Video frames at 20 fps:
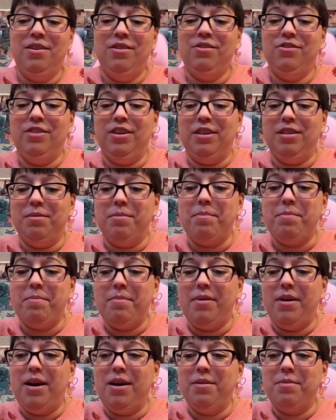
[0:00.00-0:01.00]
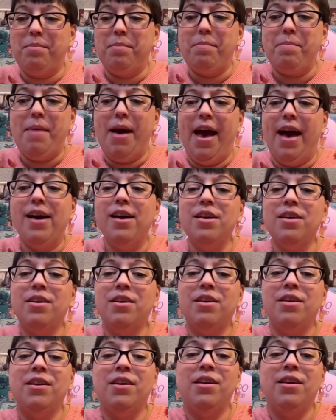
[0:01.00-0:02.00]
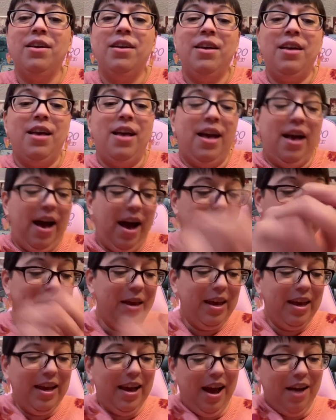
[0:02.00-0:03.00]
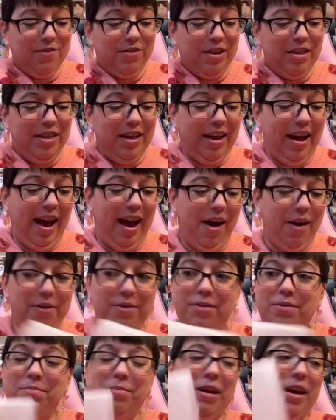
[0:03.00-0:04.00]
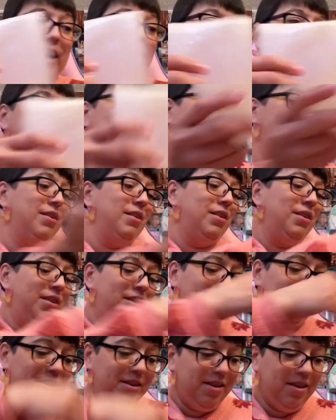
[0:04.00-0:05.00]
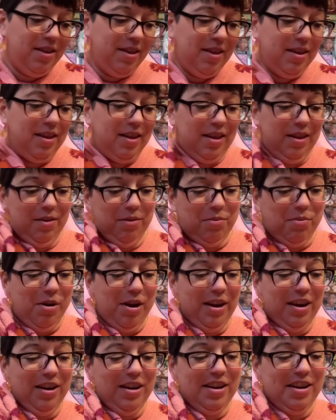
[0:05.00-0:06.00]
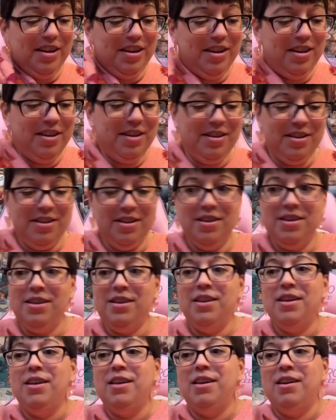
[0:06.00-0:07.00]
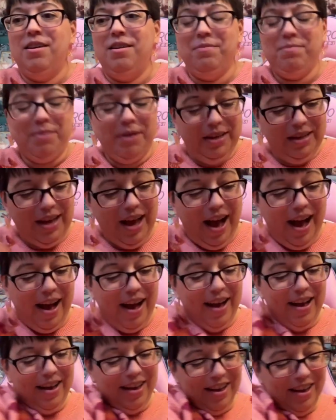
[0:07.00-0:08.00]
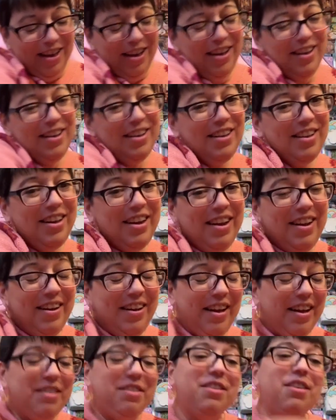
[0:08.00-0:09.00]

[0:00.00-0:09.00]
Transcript: just meh. I'm taking everything out because why not? But yeah, I, it's